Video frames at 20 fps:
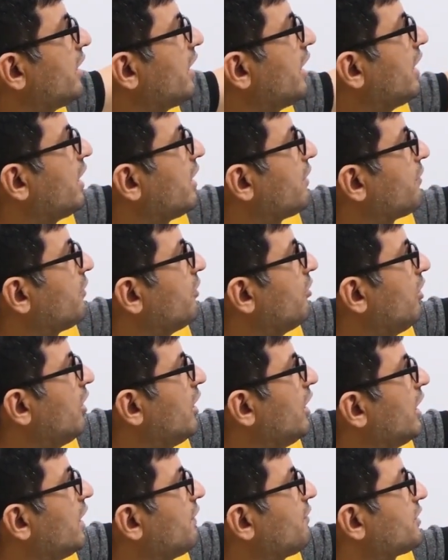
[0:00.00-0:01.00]
and if you
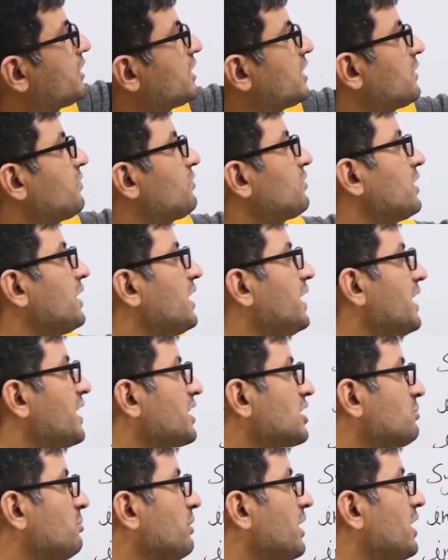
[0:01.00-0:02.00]
left shift
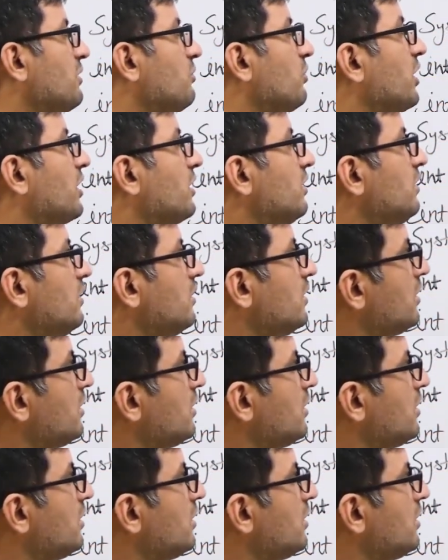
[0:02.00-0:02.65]
x by 1,